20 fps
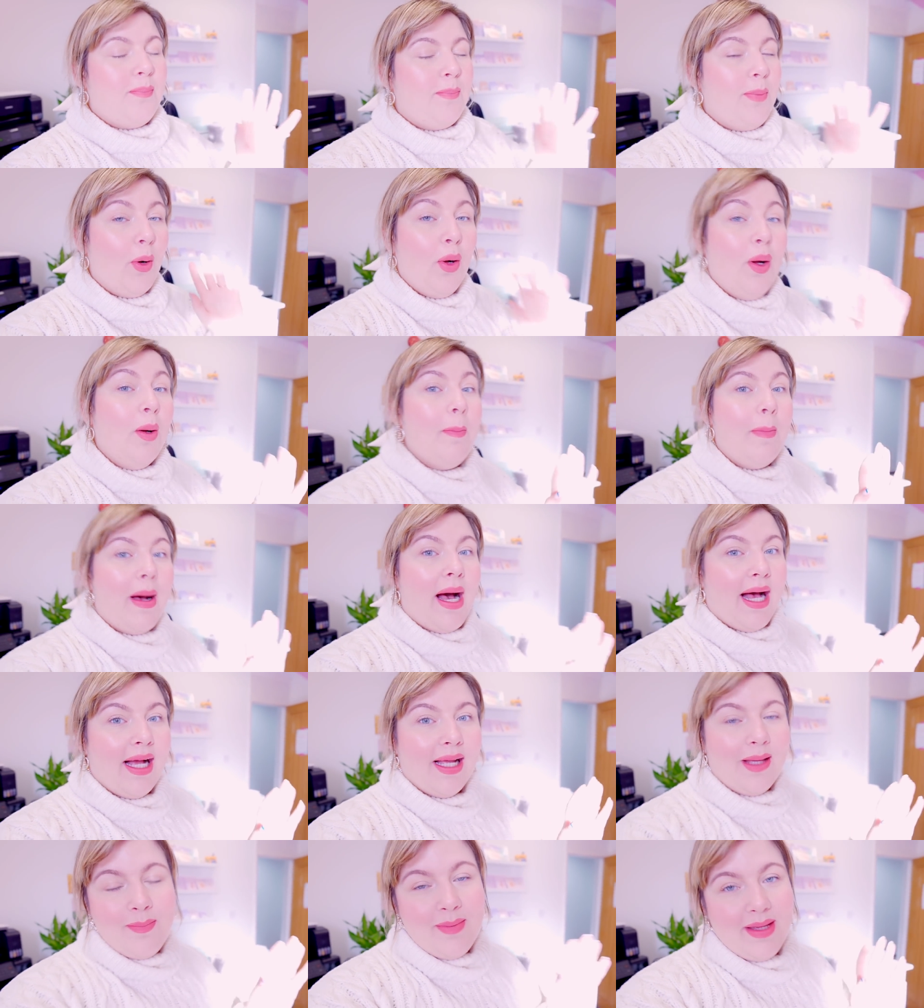
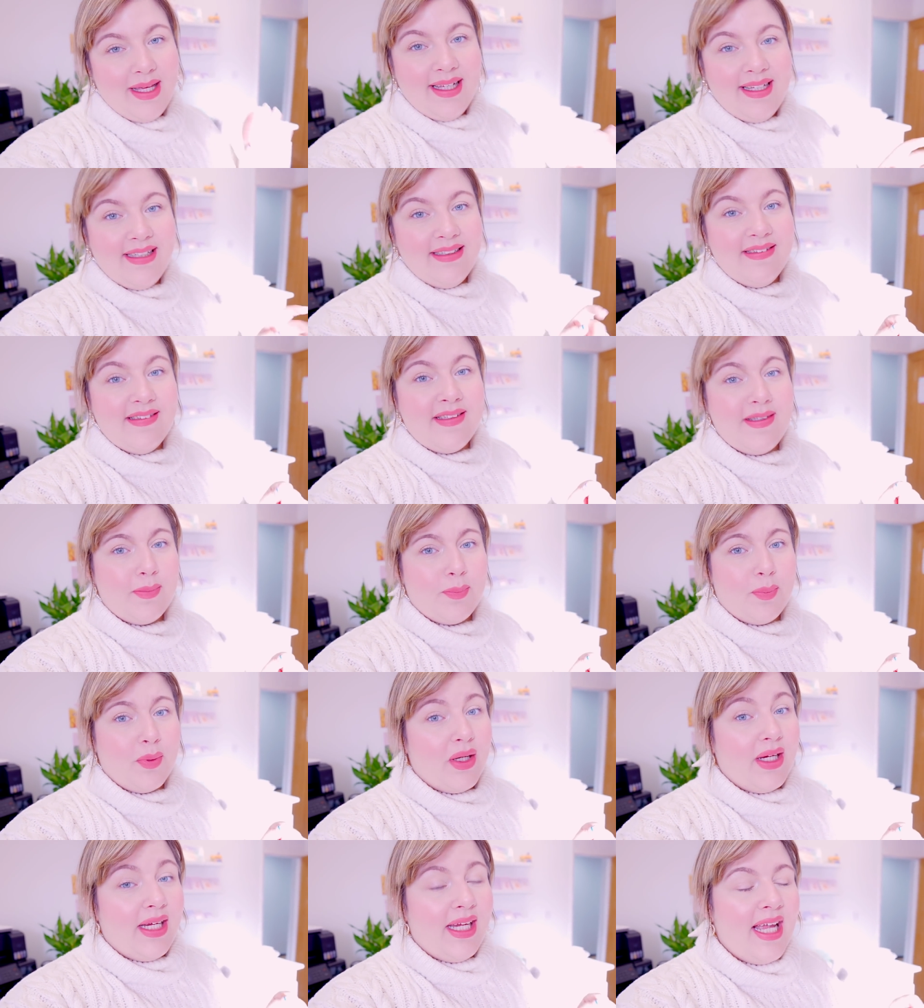bookmark making
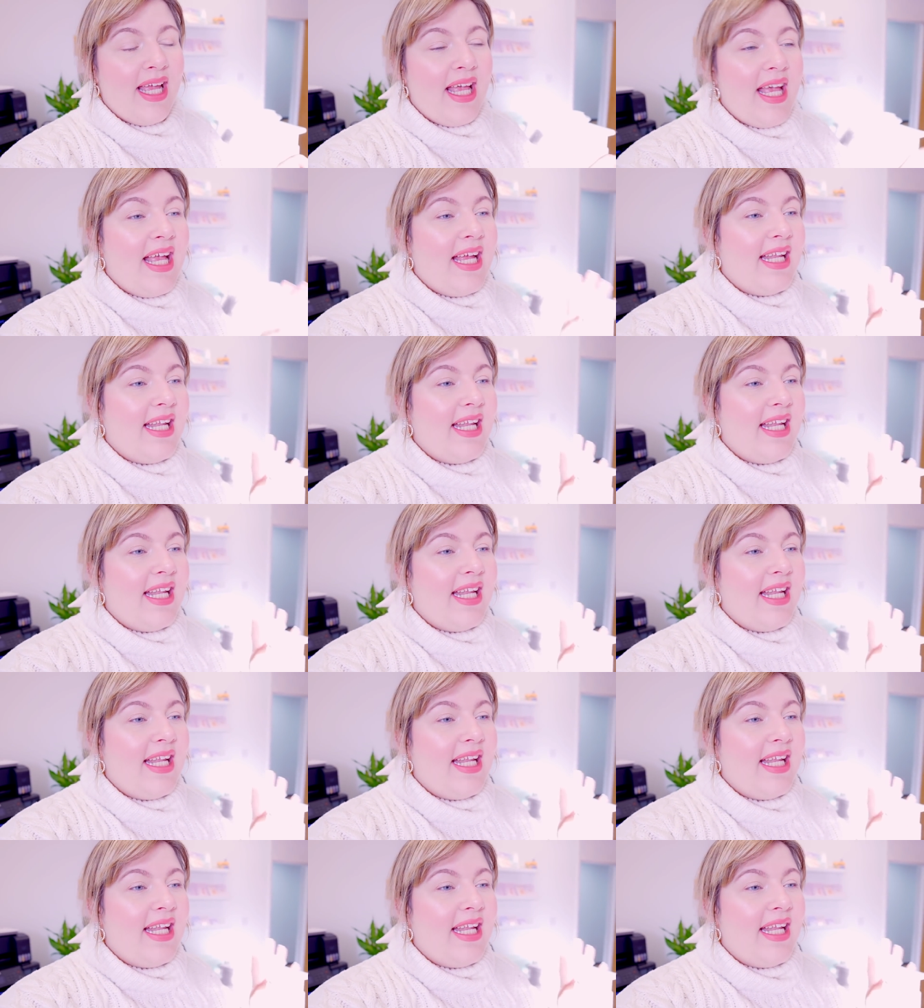spree.